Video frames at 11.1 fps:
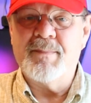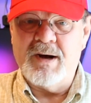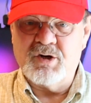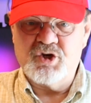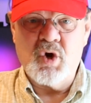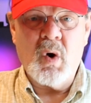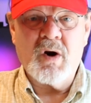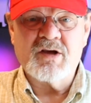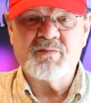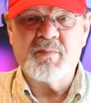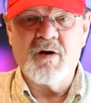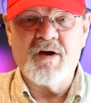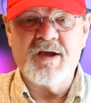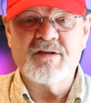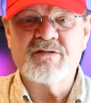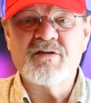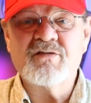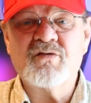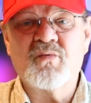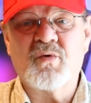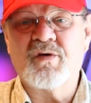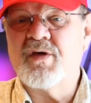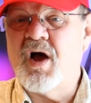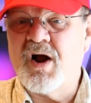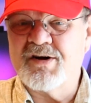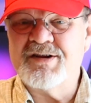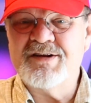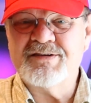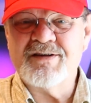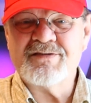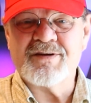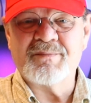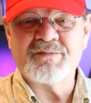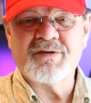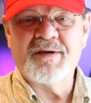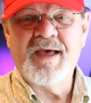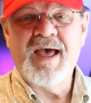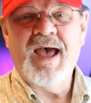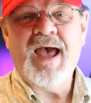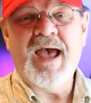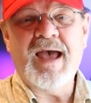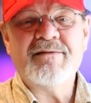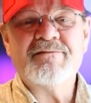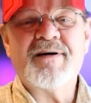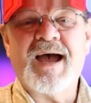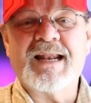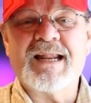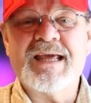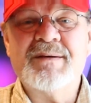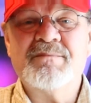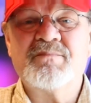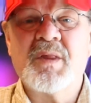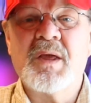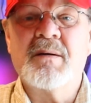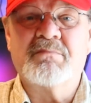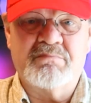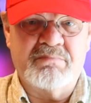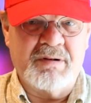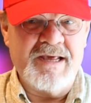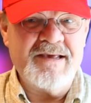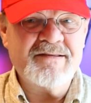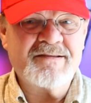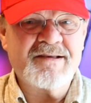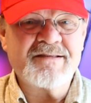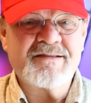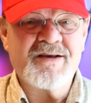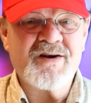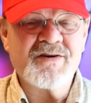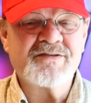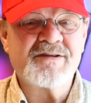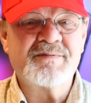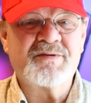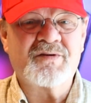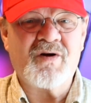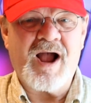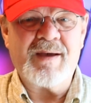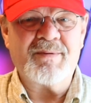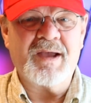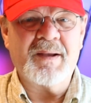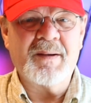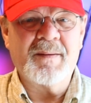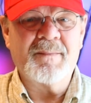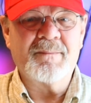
About your experiences with R T Systems. And finally, please consider subscribing.